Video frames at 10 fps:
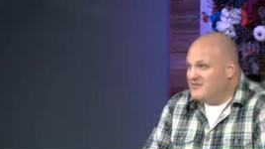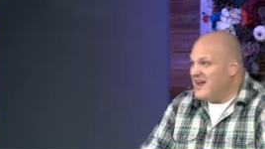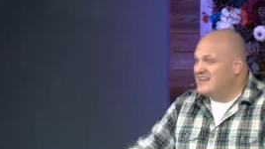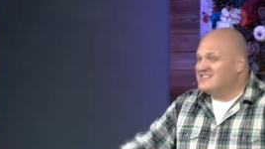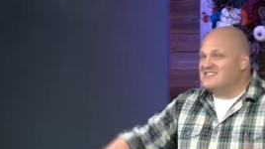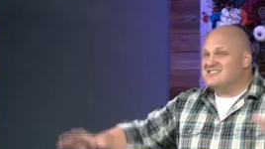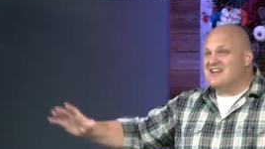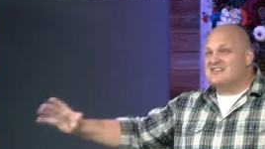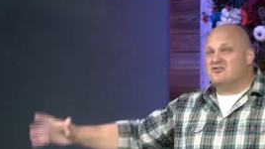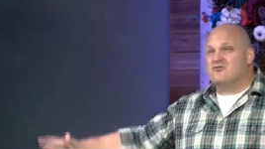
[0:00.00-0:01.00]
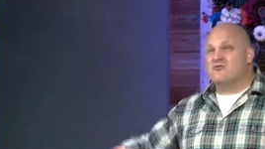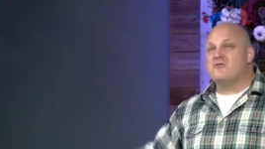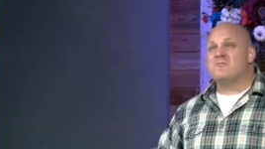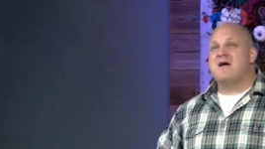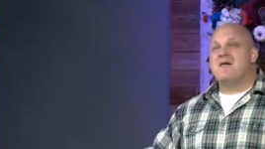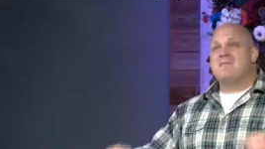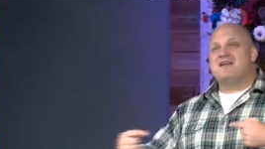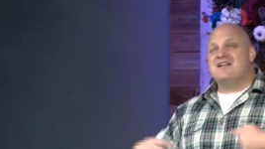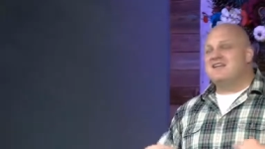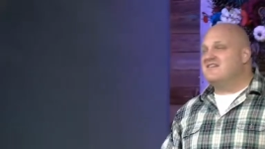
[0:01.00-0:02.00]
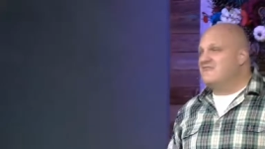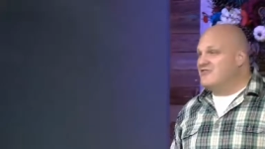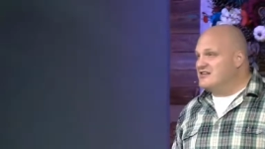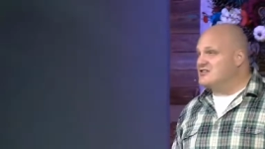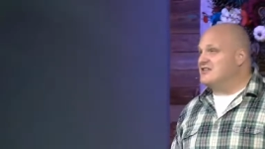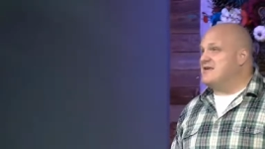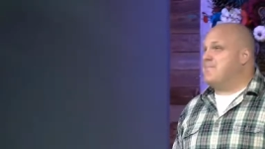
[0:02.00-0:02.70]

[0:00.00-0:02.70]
not just as a group, but individually.